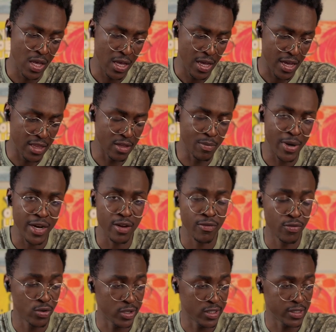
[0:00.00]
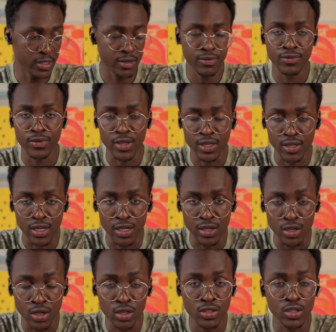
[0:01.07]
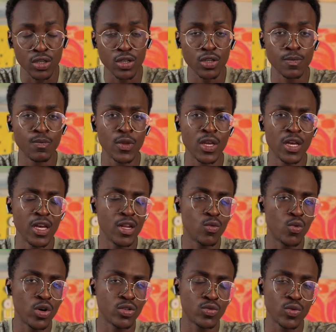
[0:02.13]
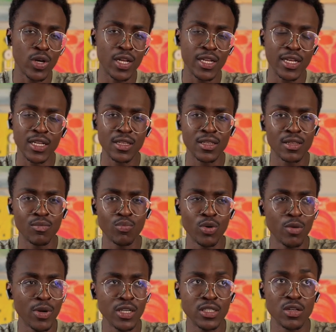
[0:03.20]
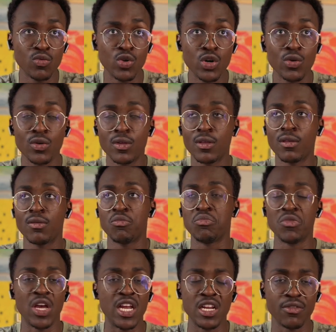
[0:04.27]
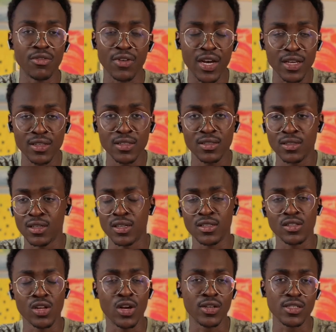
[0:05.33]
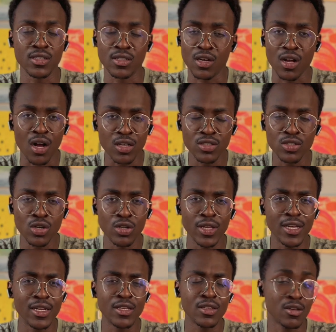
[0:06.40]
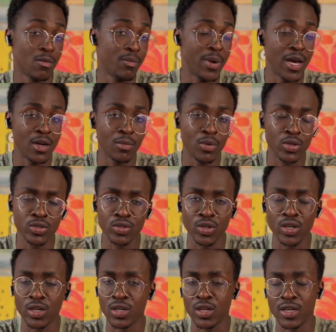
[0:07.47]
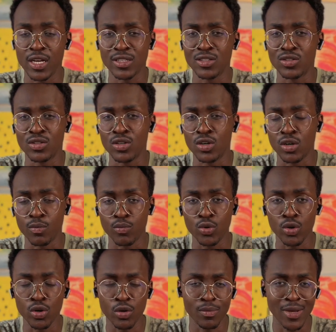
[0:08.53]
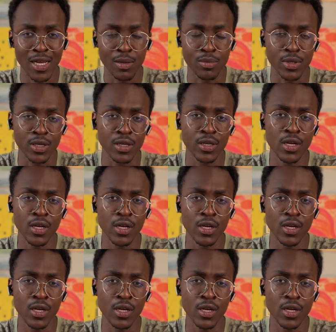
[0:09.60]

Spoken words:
And the microphone itself, it looks good, it works well, and it pretty much can work with any device as long as it's a console and it's compatible, so you can connect it to your computer, MacBook,